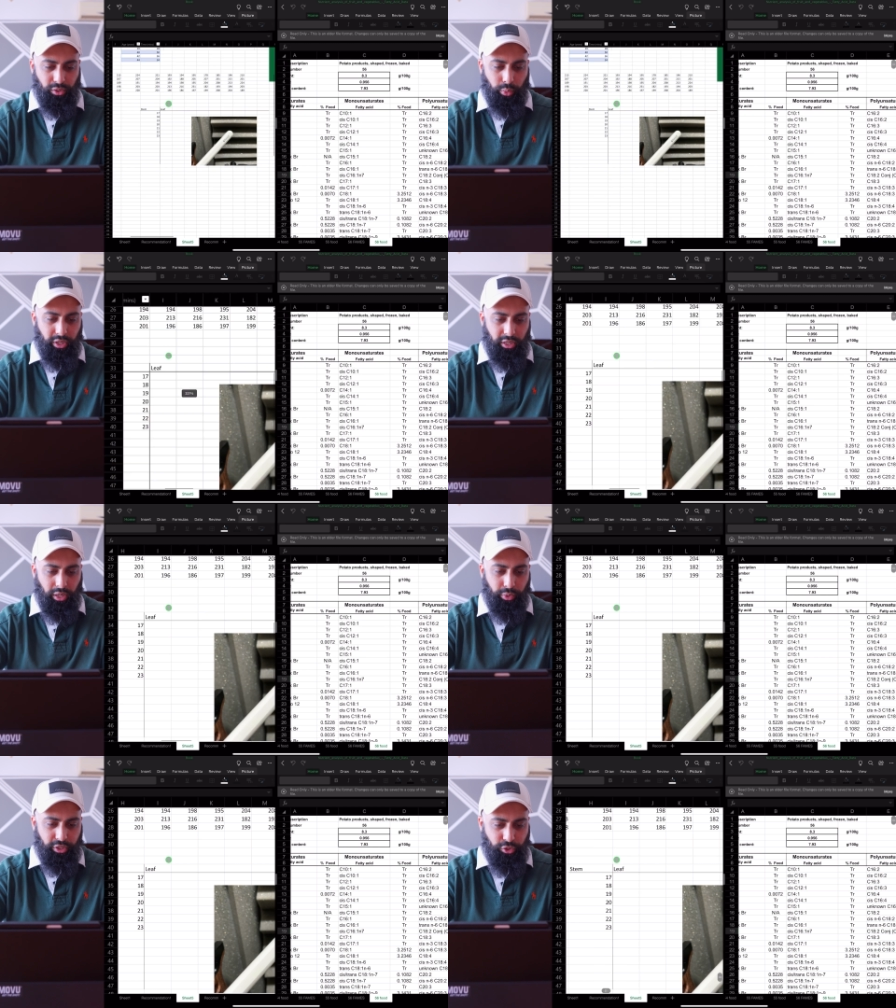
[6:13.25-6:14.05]
So I wanna,
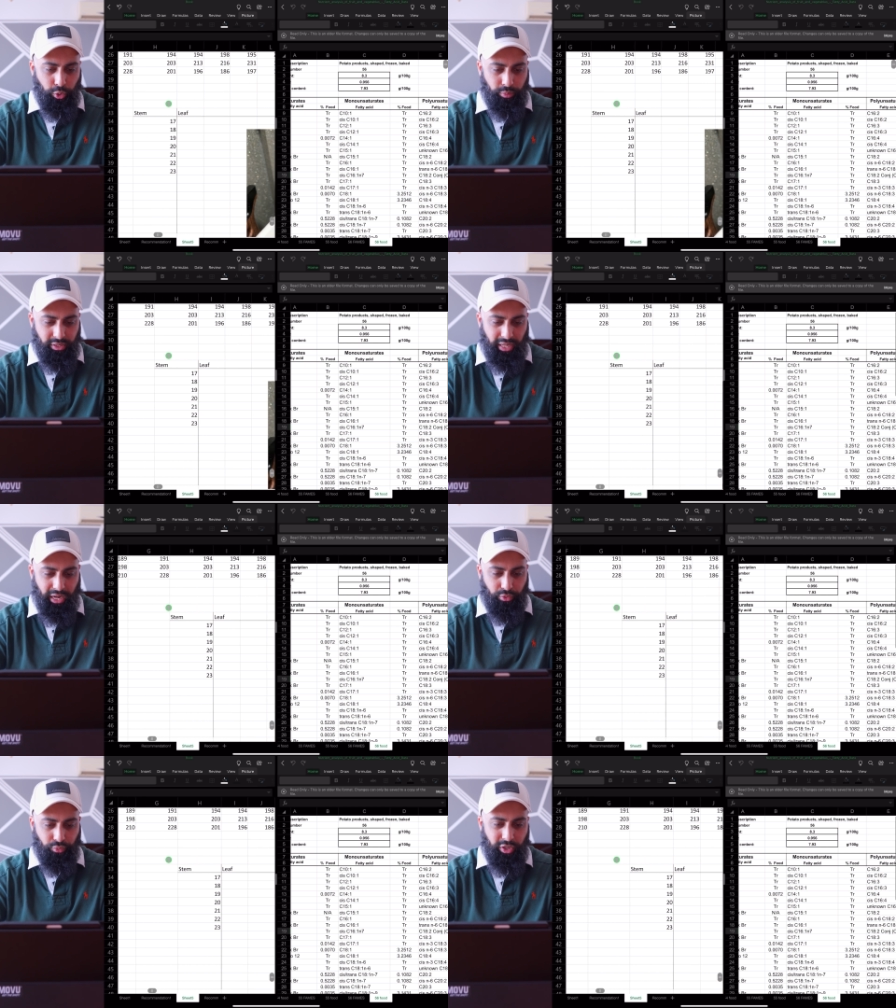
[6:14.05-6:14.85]
I wanna zoom this
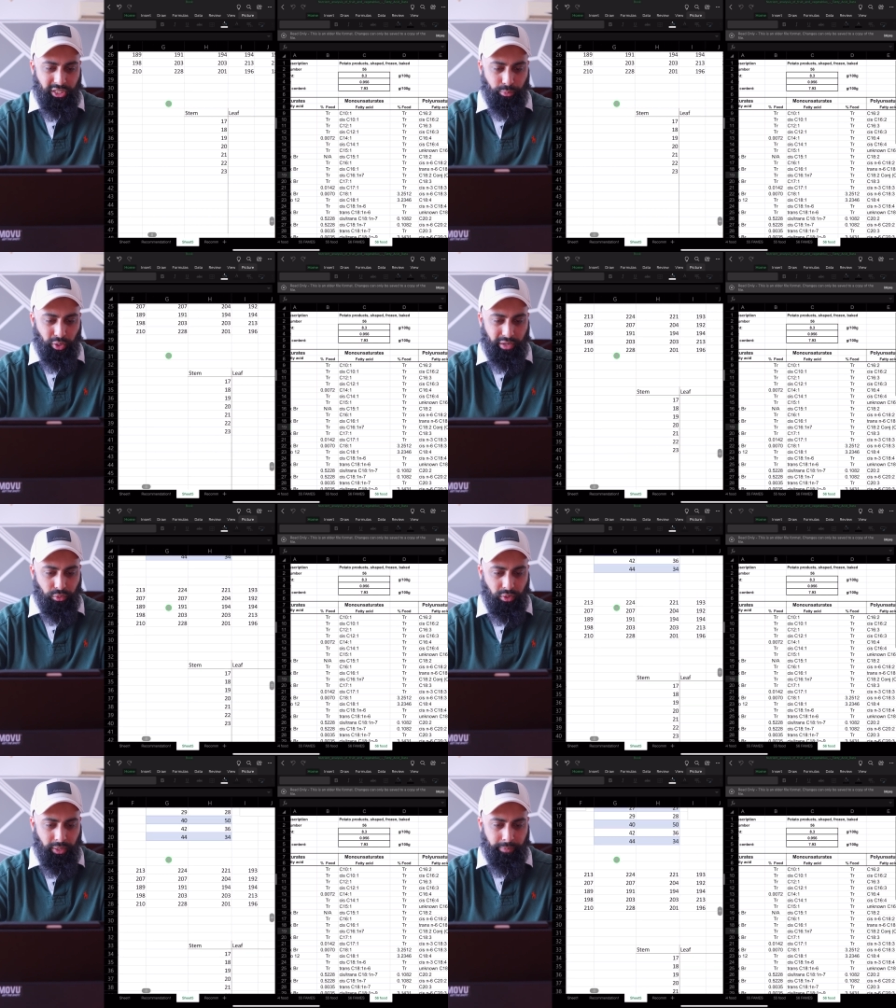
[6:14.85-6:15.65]
at a reasonable level.